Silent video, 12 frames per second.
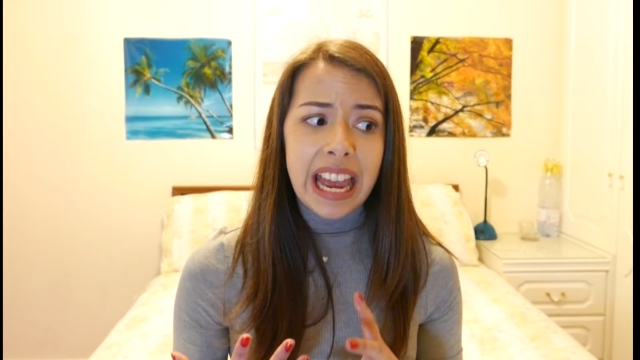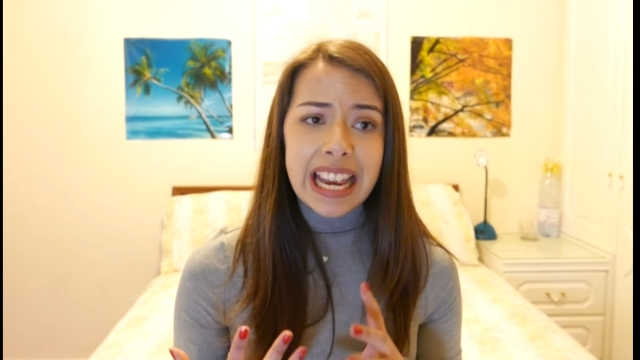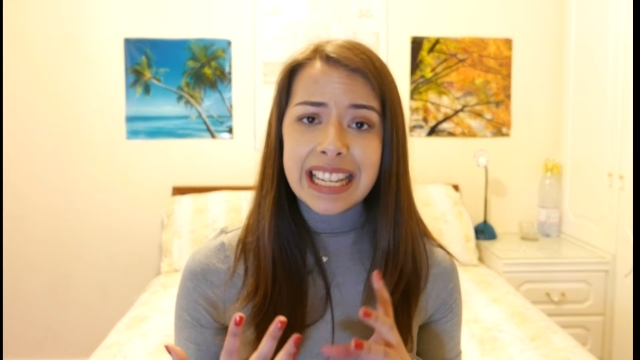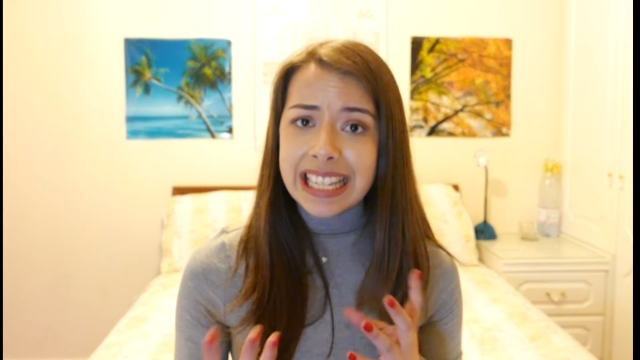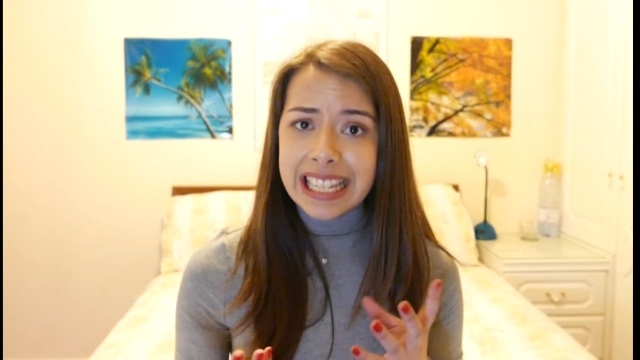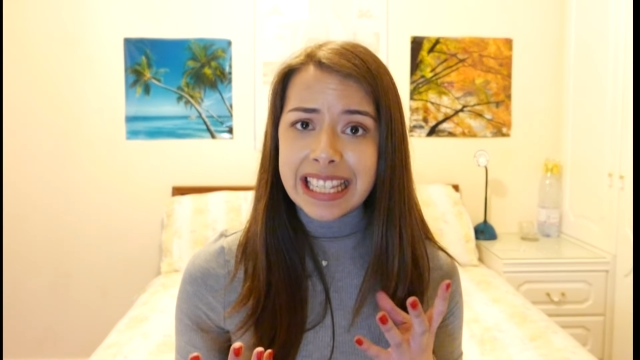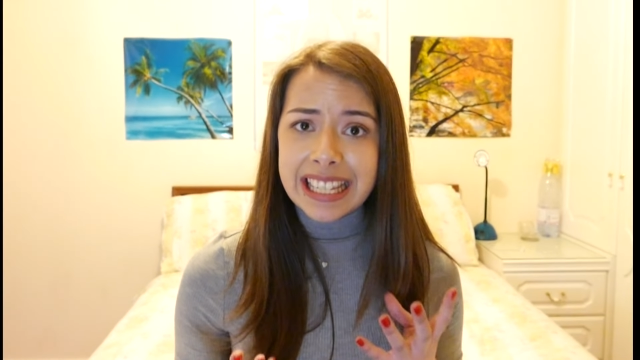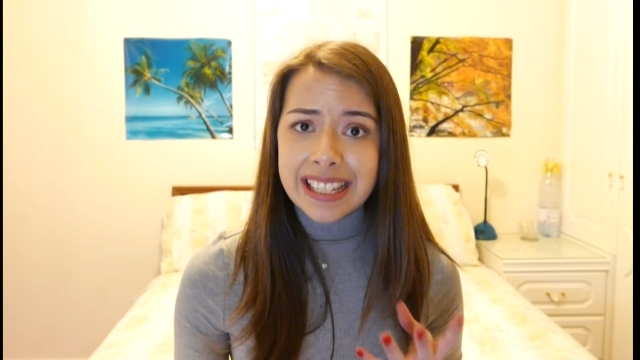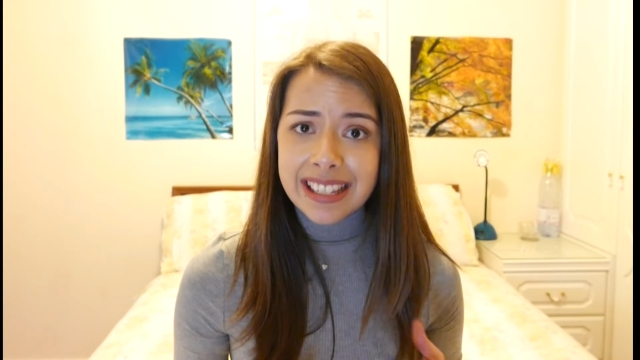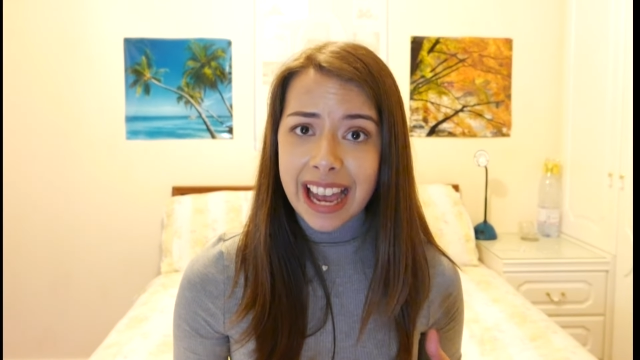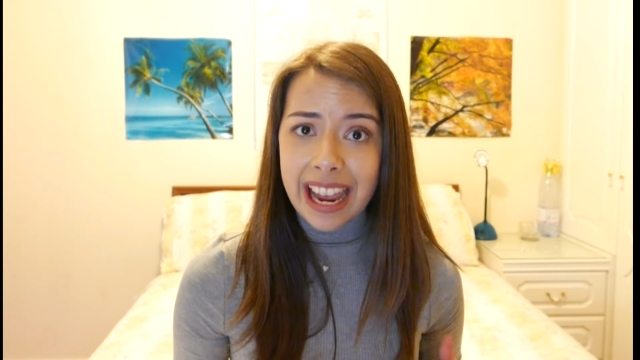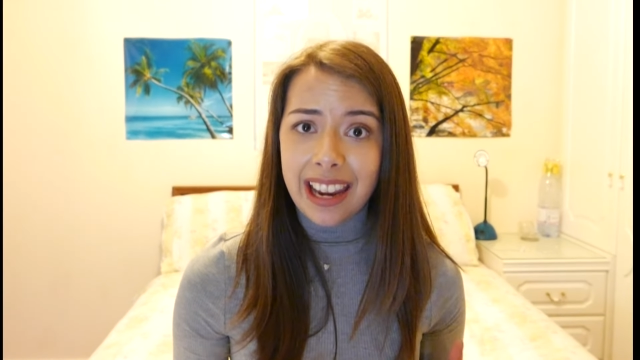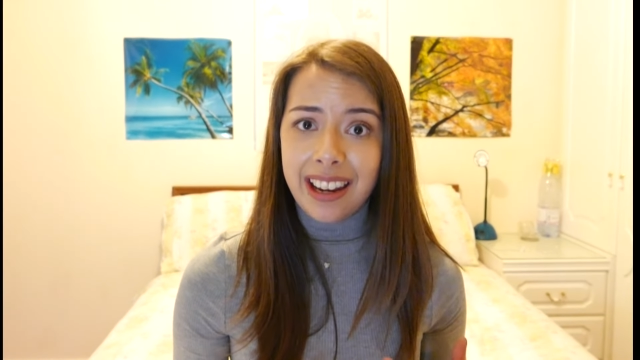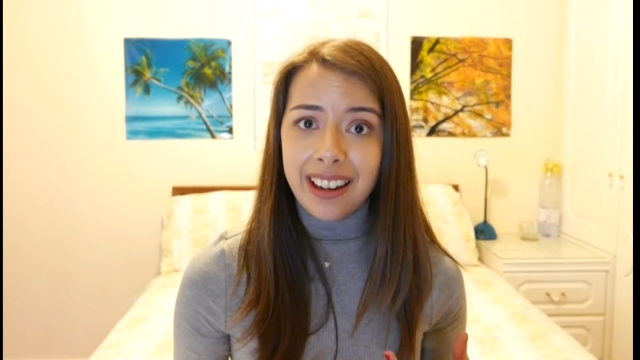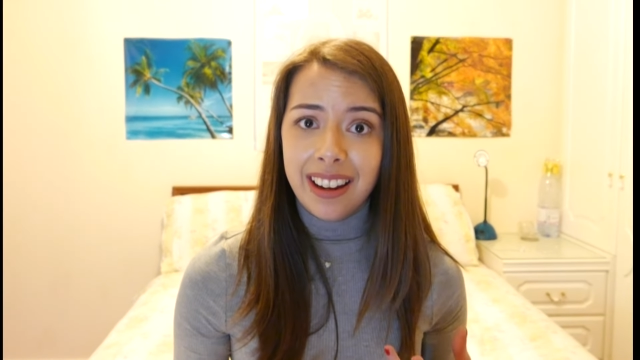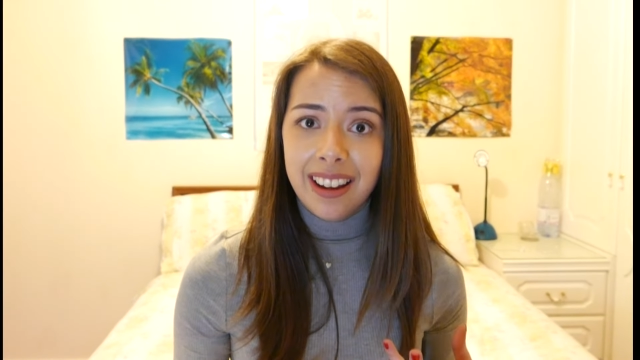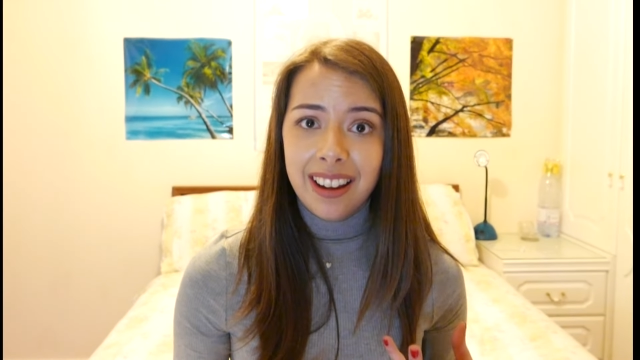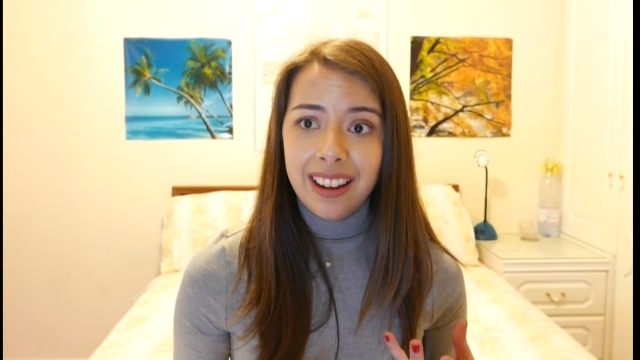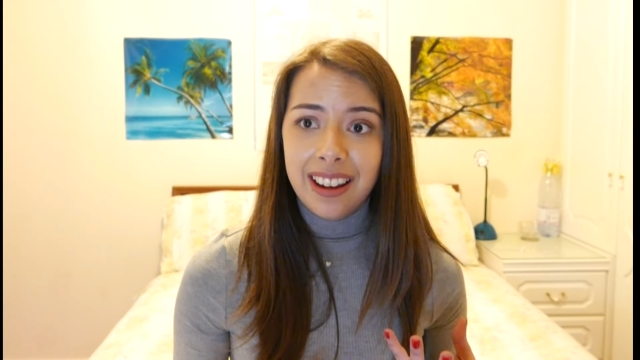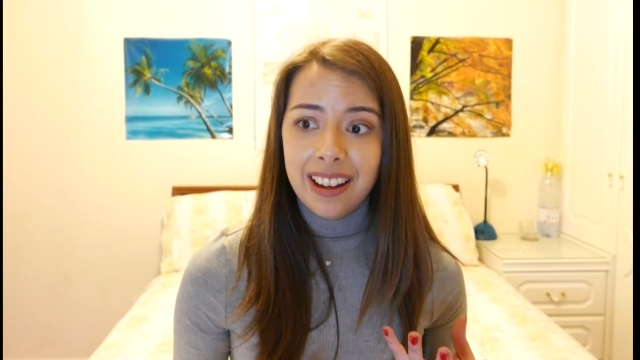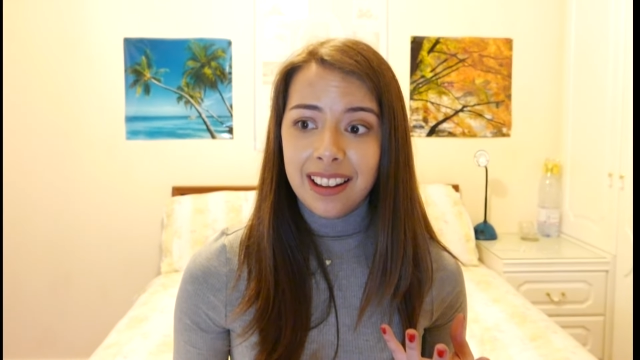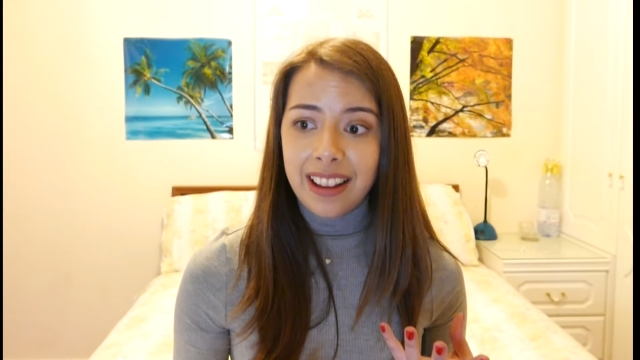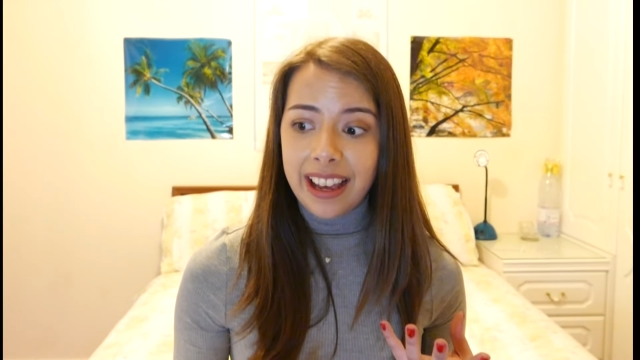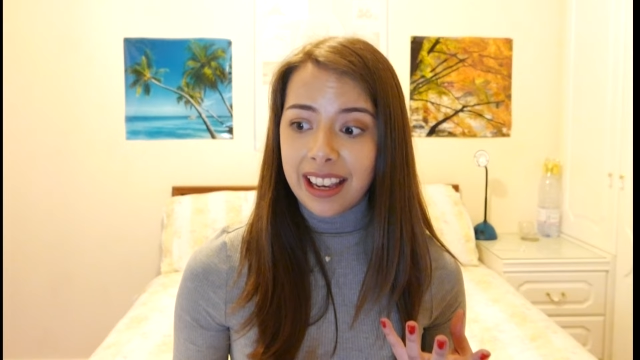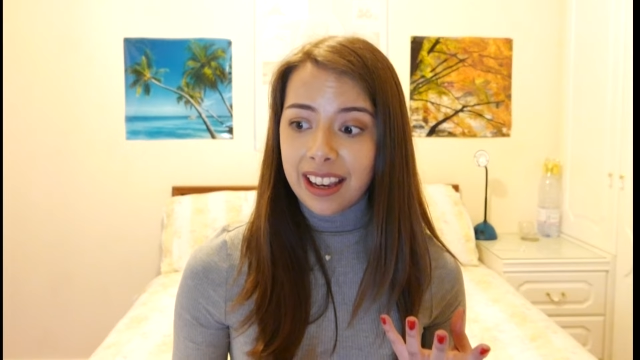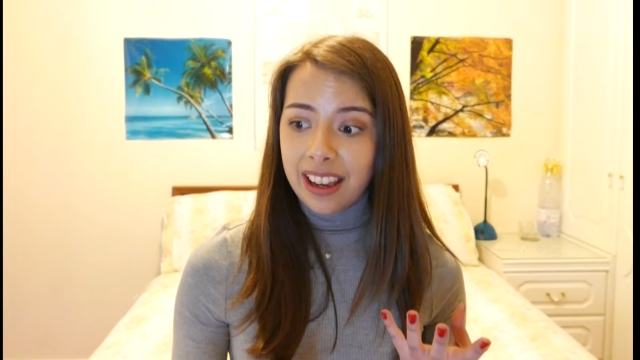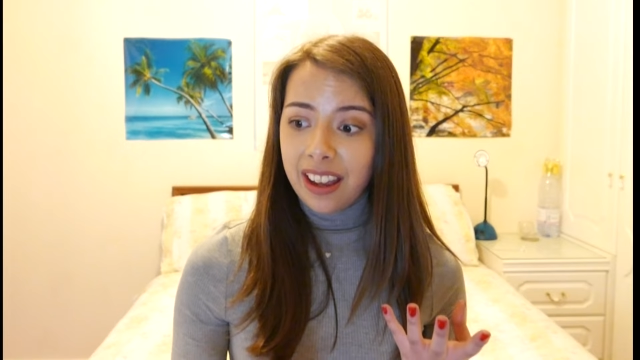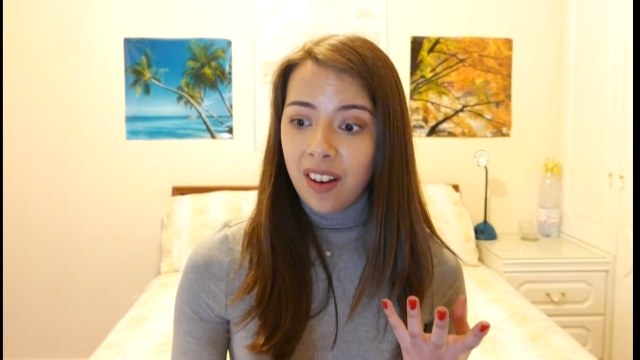is insane. Like,